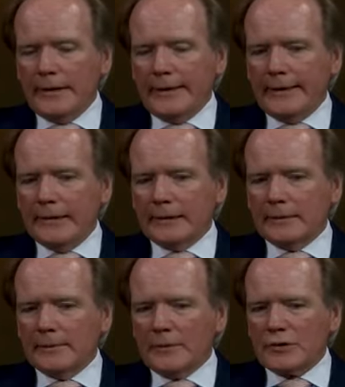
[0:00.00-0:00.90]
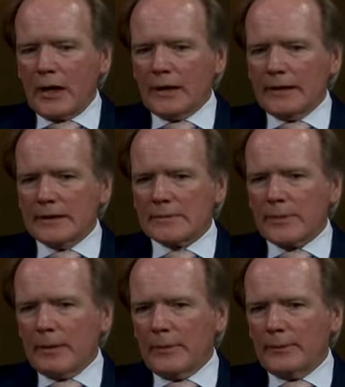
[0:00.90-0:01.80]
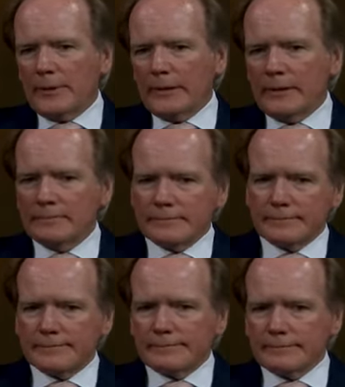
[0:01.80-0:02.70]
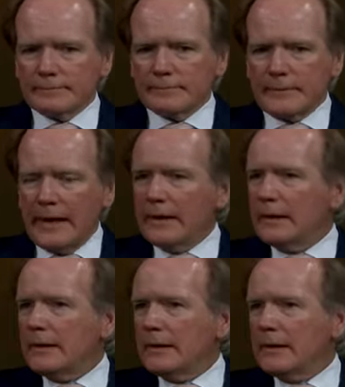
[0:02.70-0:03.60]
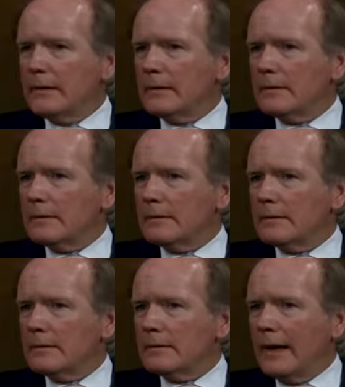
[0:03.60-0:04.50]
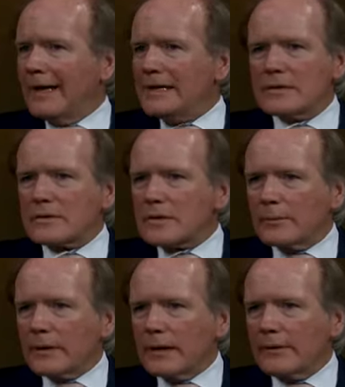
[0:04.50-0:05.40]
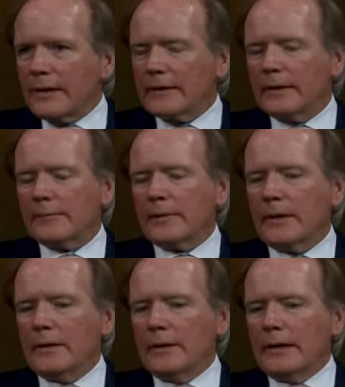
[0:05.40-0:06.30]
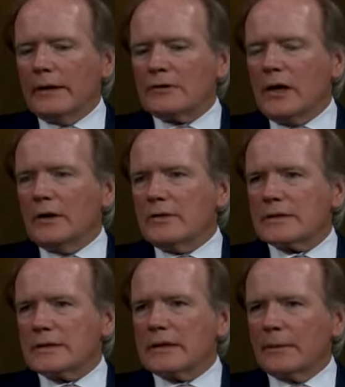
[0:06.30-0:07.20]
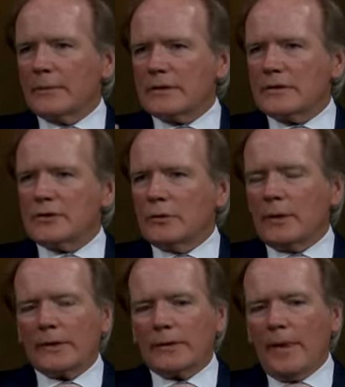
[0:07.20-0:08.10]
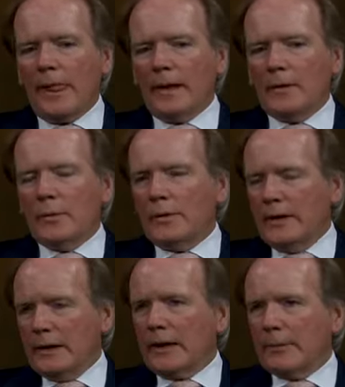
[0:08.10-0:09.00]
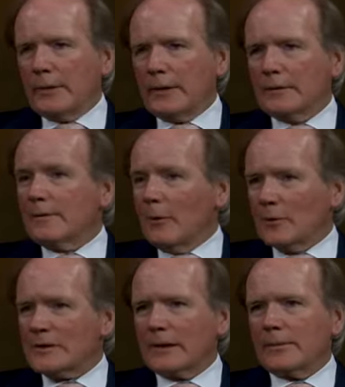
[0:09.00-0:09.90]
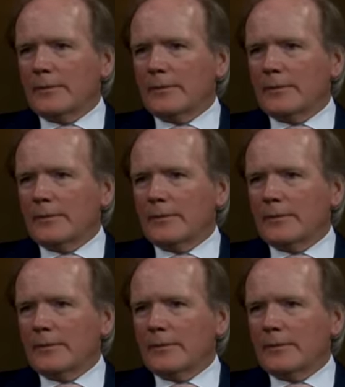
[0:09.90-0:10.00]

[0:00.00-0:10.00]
Um, and Charlie is probably 88 or something like that now. And Charlie used to tell me, he said, you know what? We're in a company, Alltech,